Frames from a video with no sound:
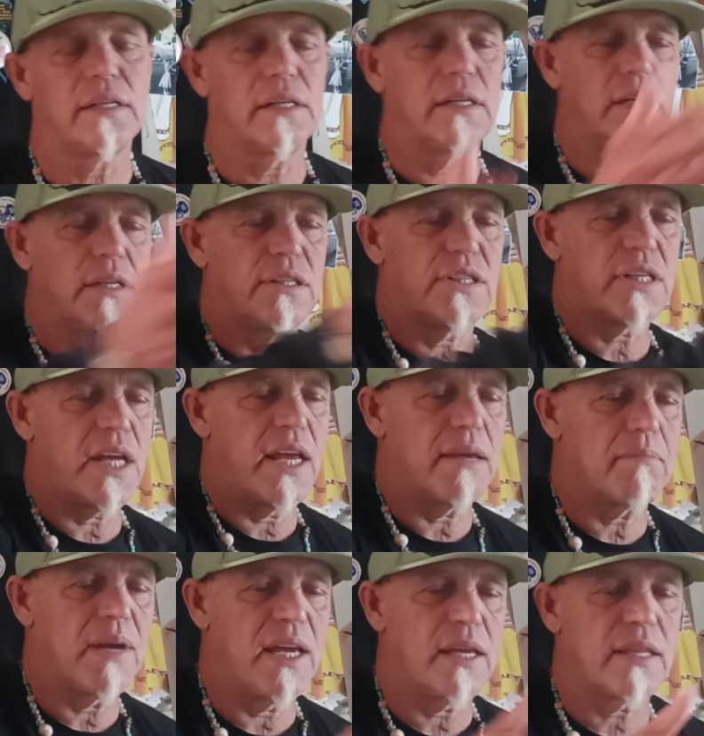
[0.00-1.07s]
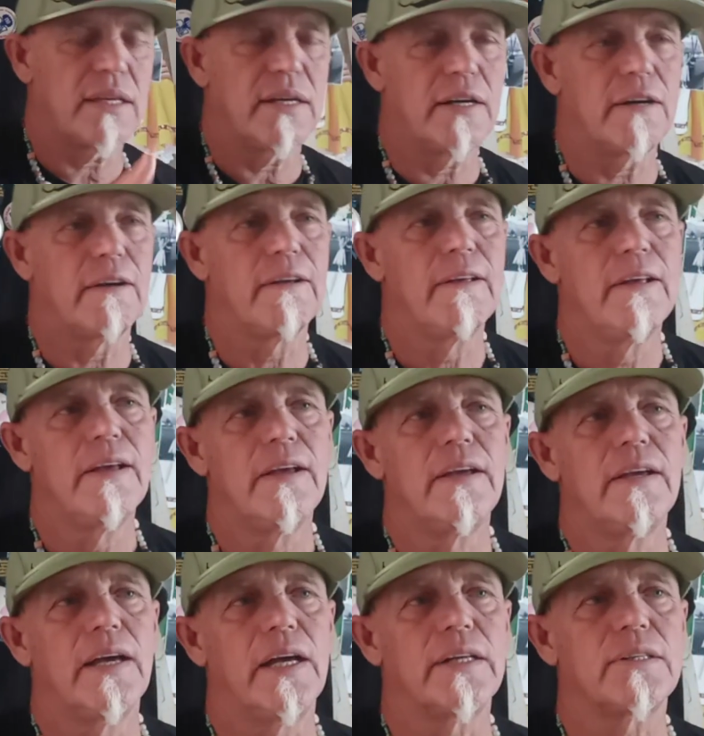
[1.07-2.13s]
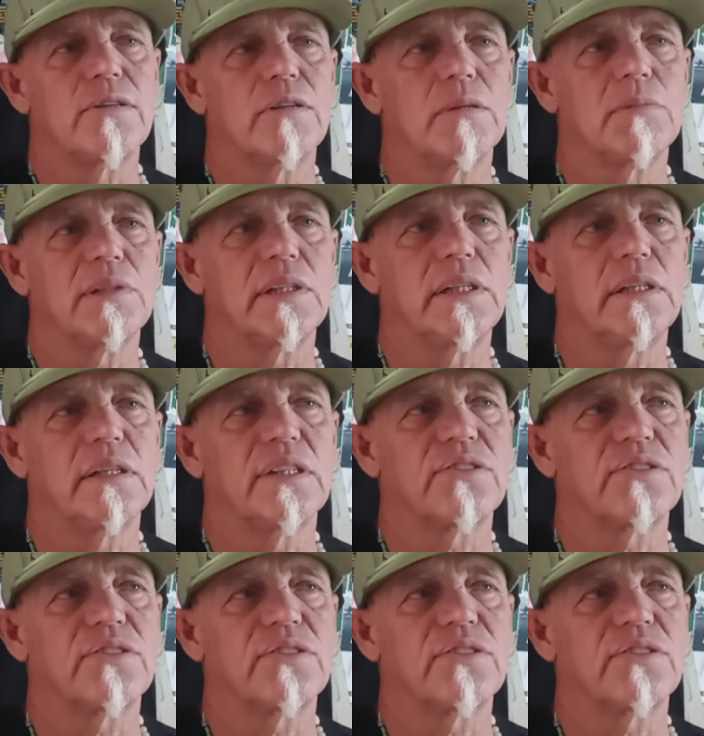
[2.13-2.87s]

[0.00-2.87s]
on Stank Bank there at Tourmaline.